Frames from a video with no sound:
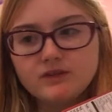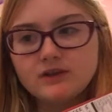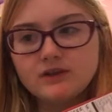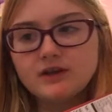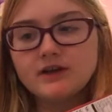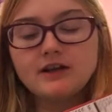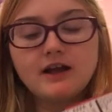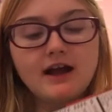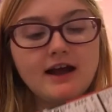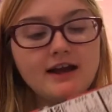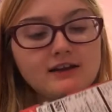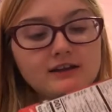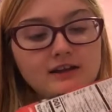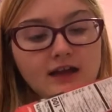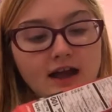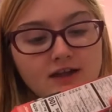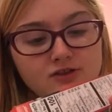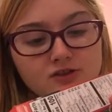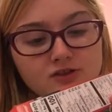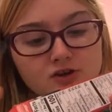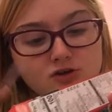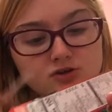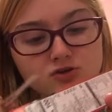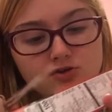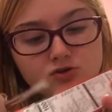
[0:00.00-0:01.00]
And I, I
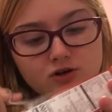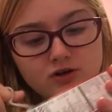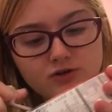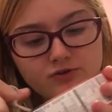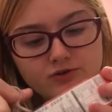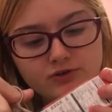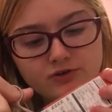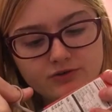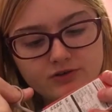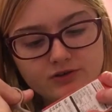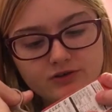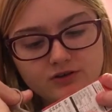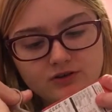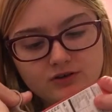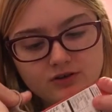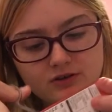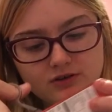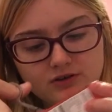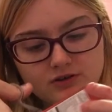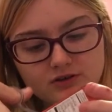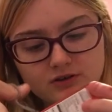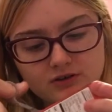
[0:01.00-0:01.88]
thought Twitter was always good,